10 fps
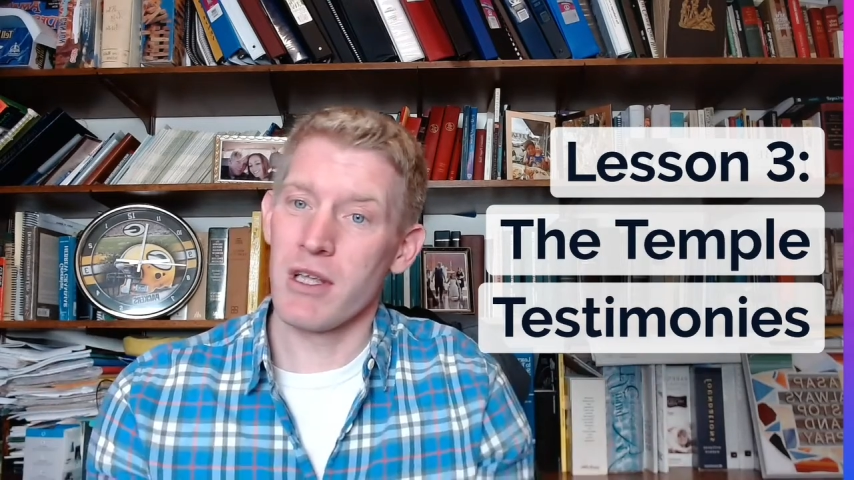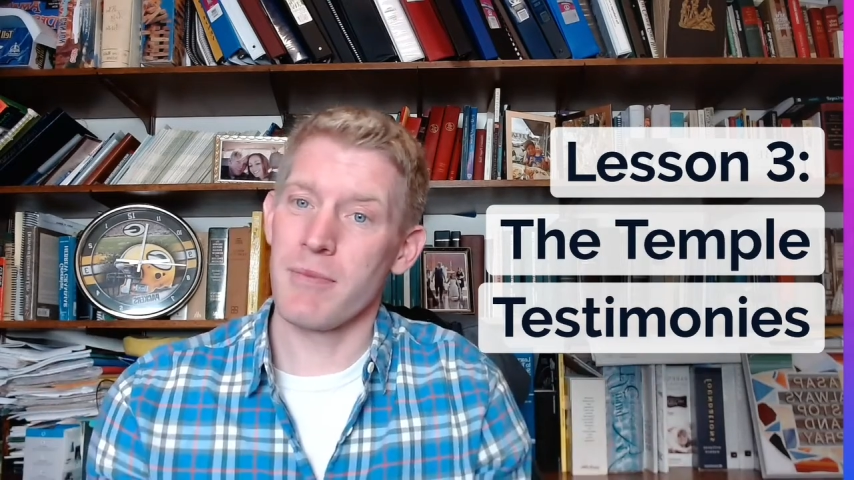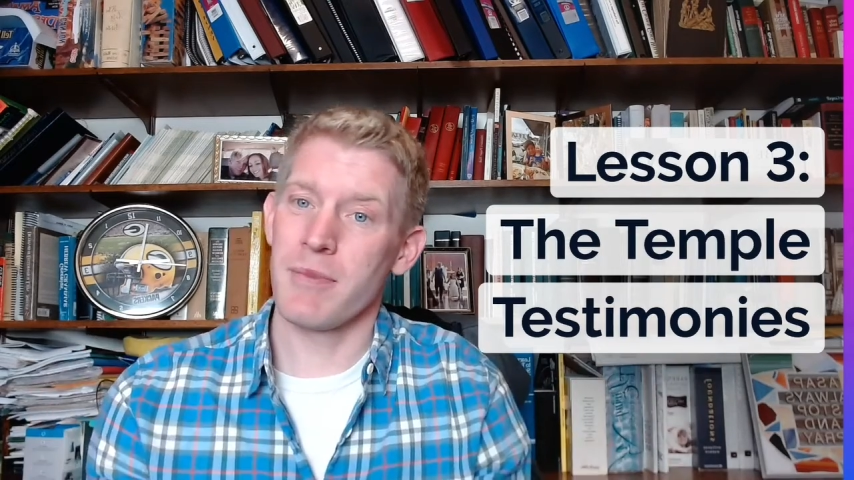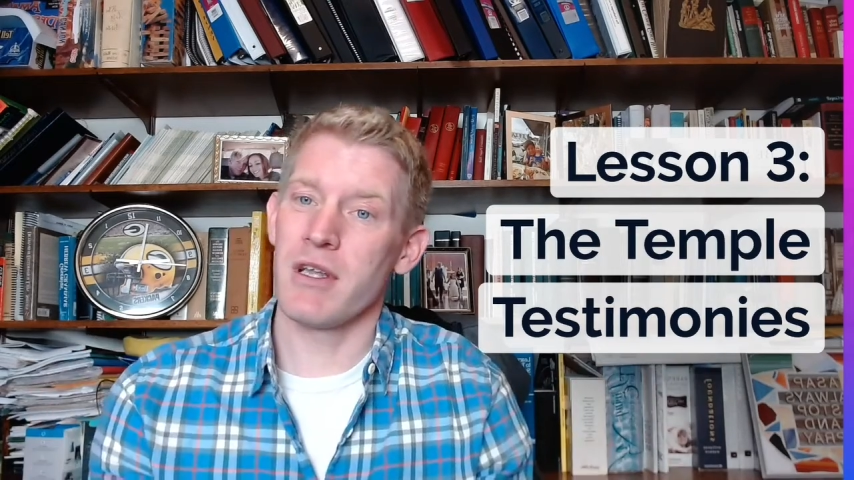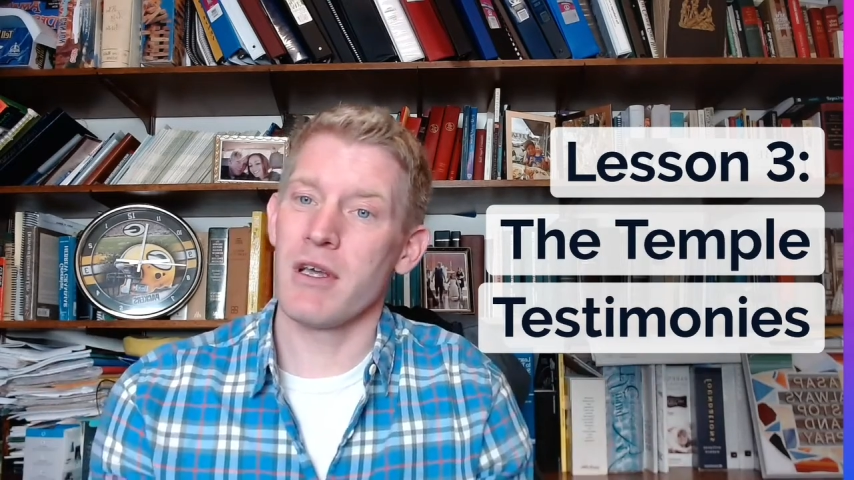
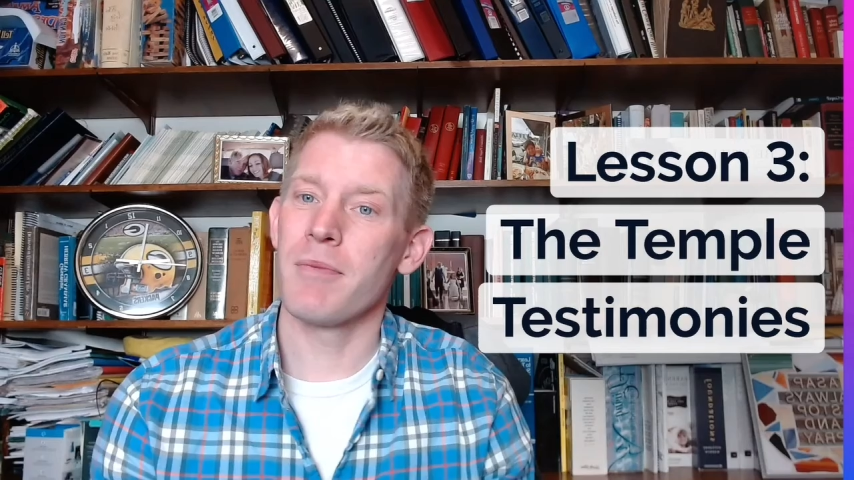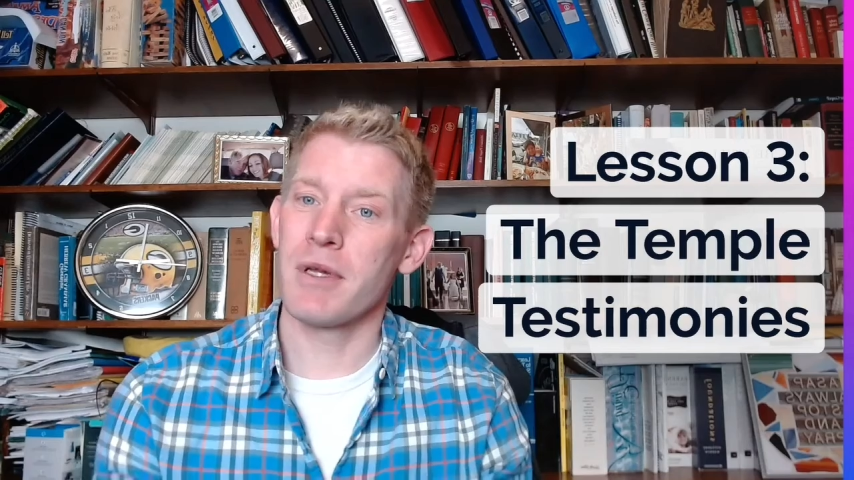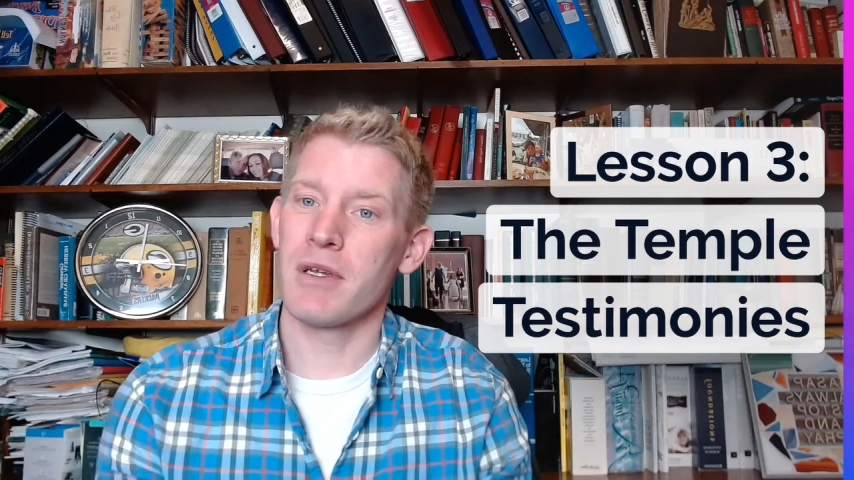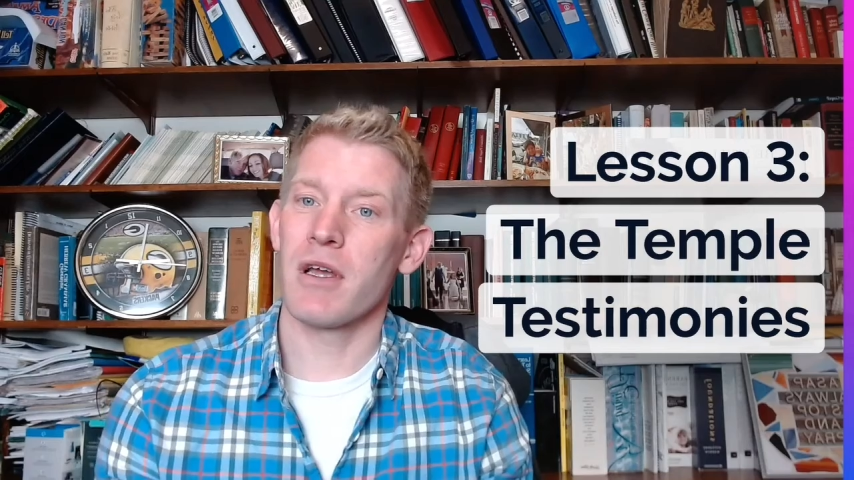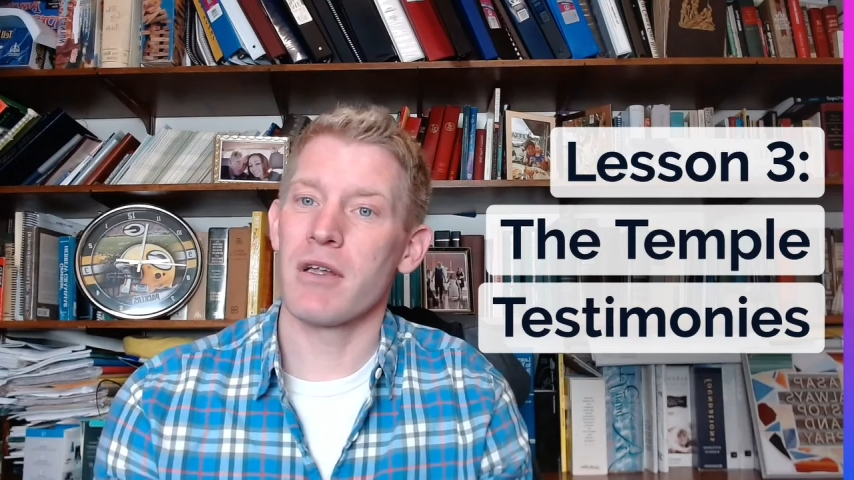They meet him
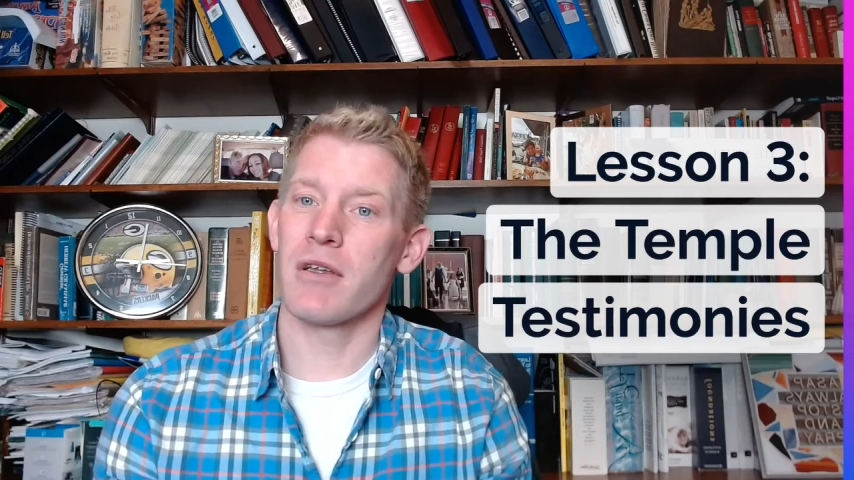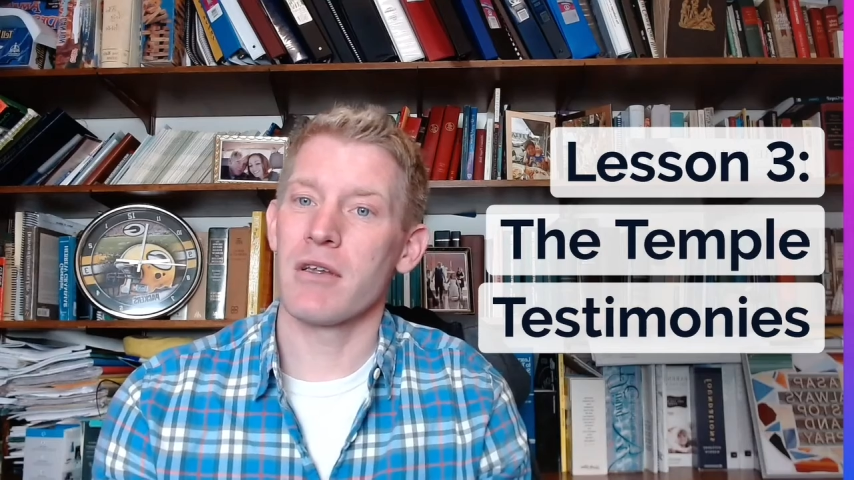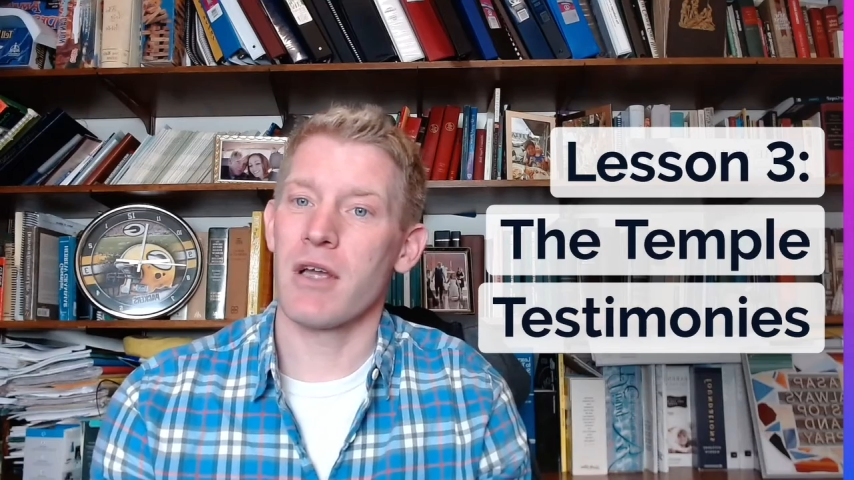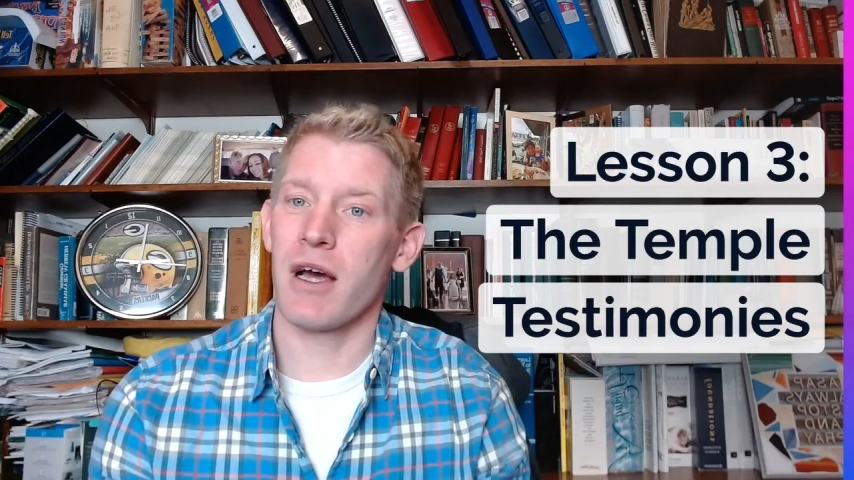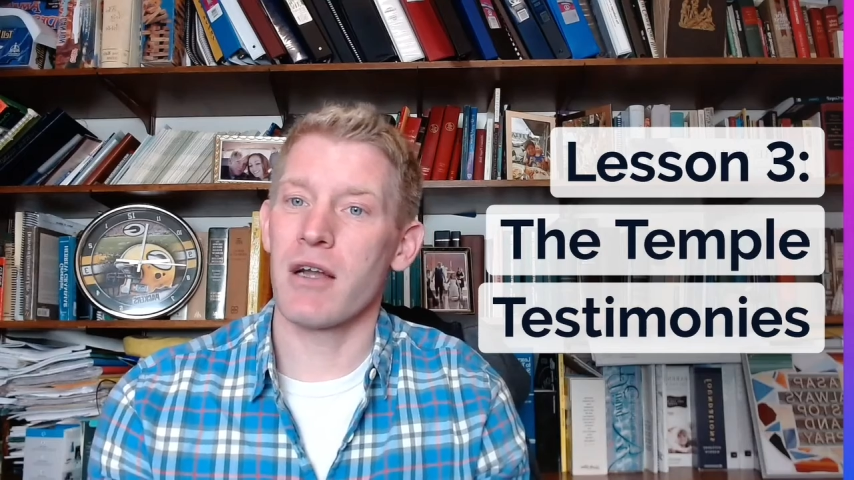
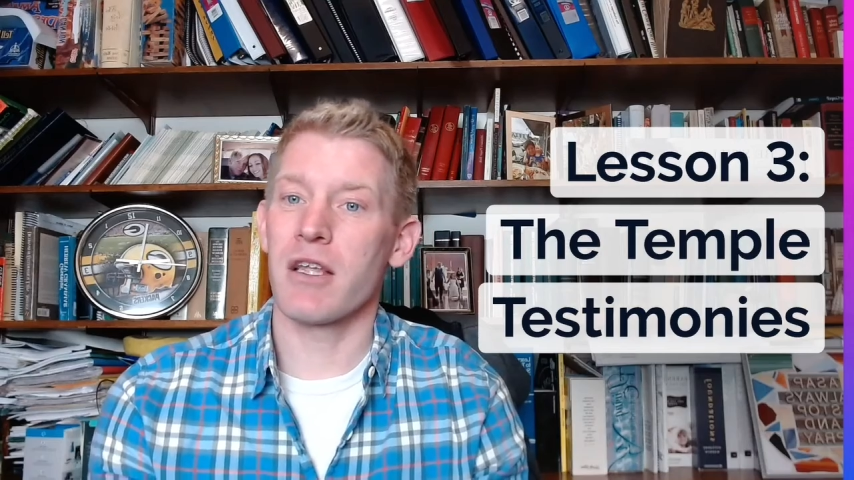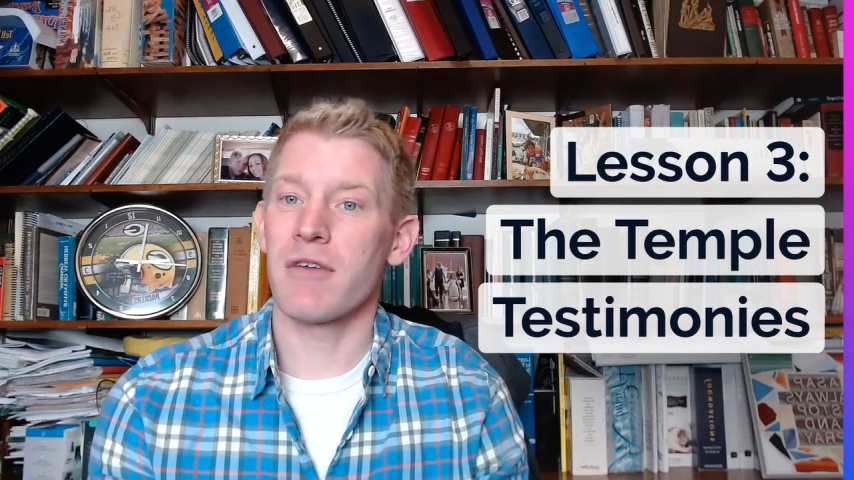and God